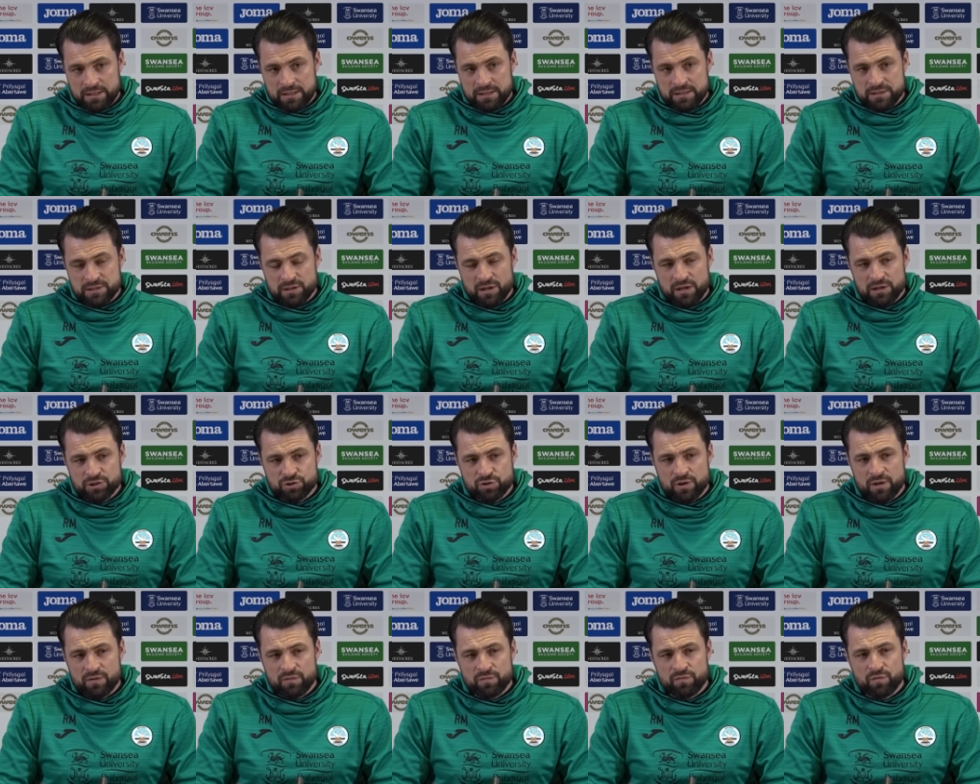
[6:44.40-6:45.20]
it's like
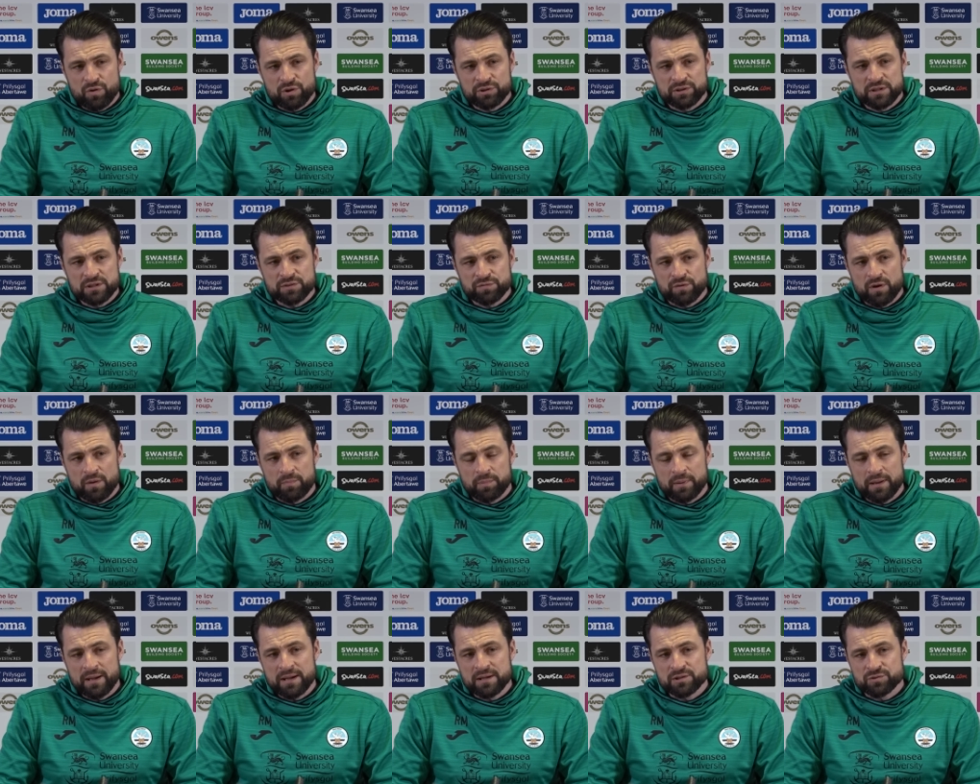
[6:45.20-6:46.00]
trying to avoid this for our
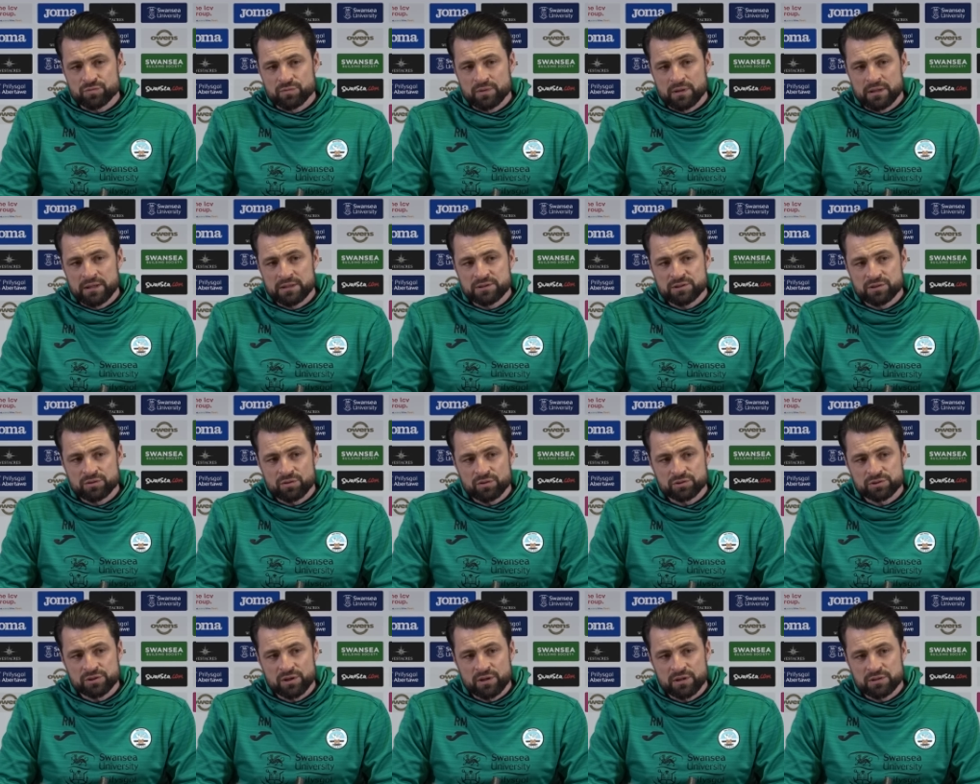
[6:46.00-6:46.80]
players really to
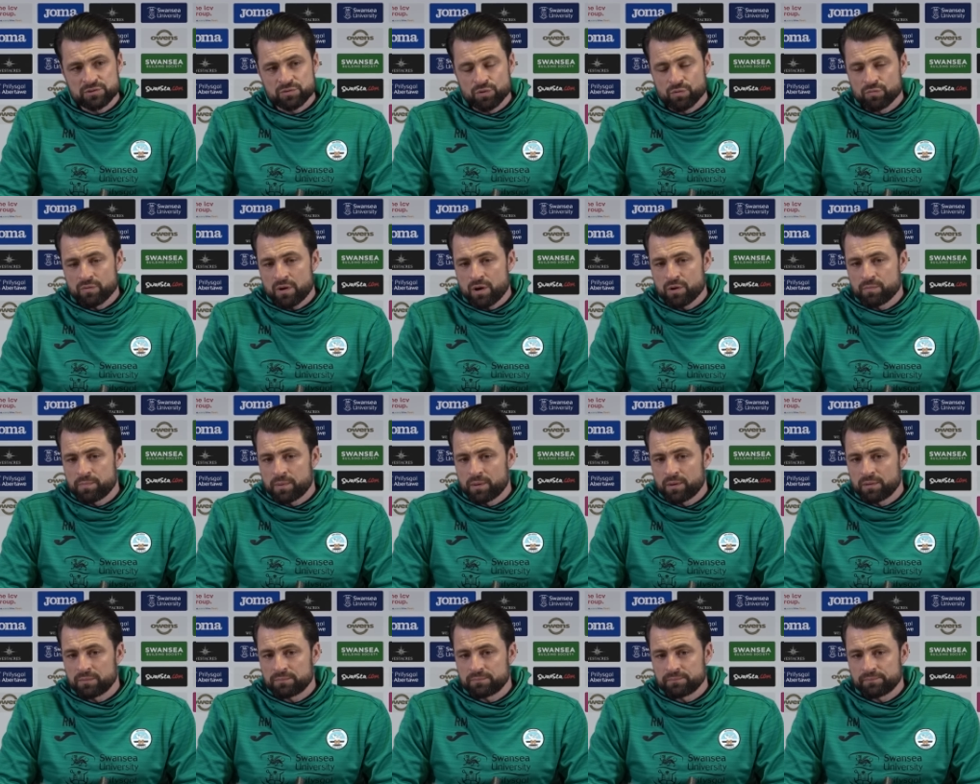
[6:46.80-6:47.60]
not turn into a
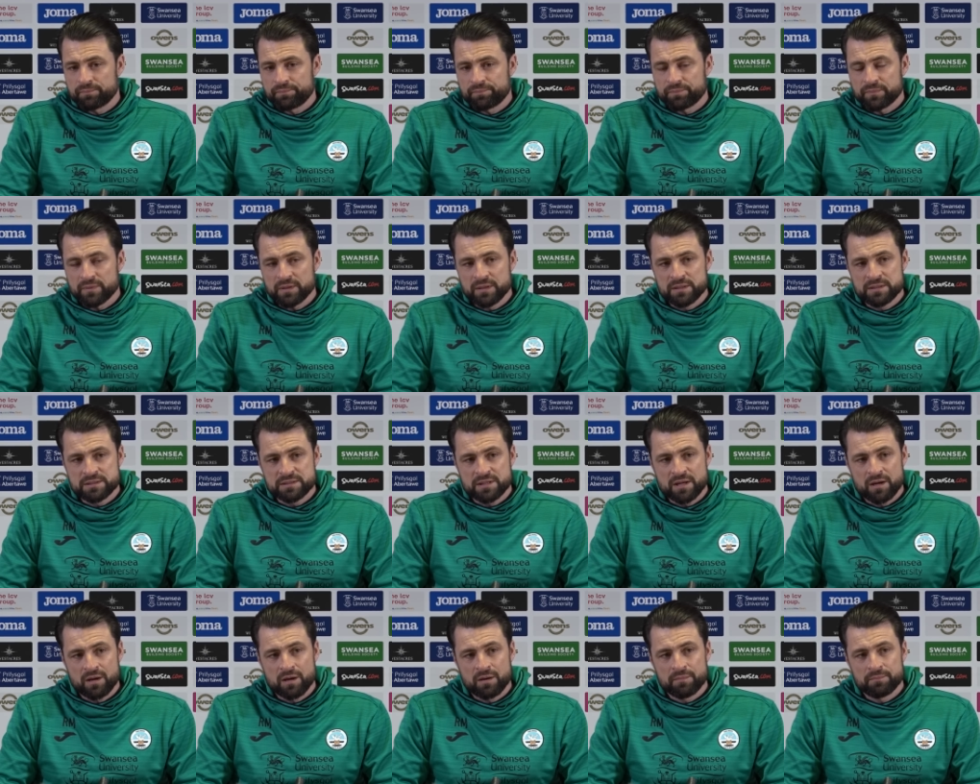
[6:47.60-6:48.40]
robot.
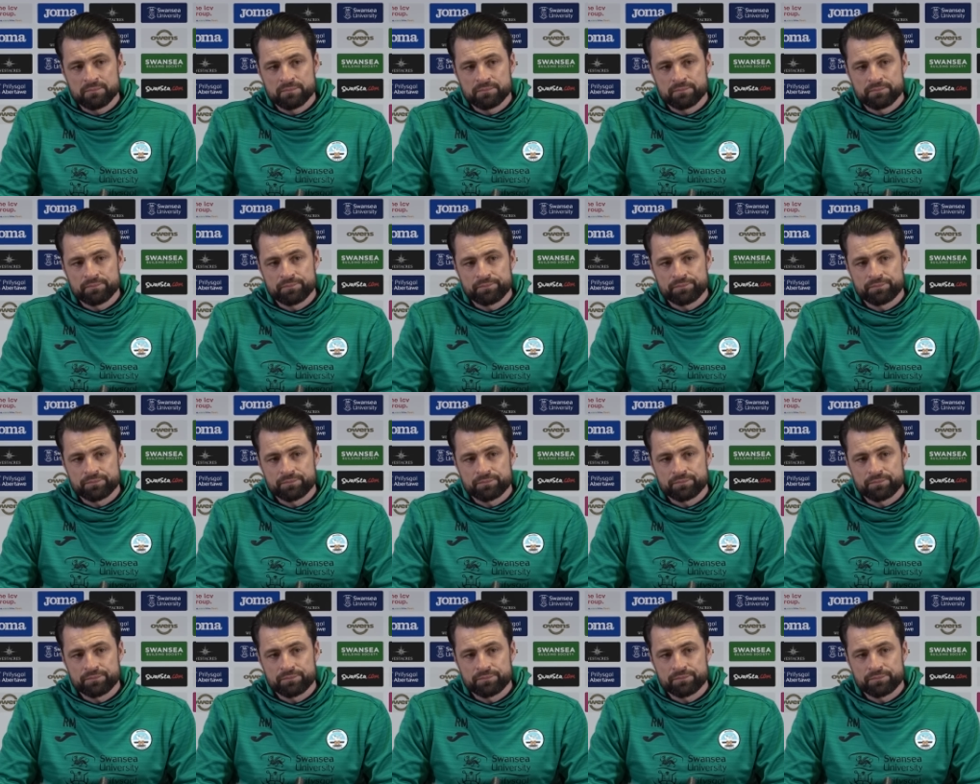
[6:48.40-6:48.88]
Is um,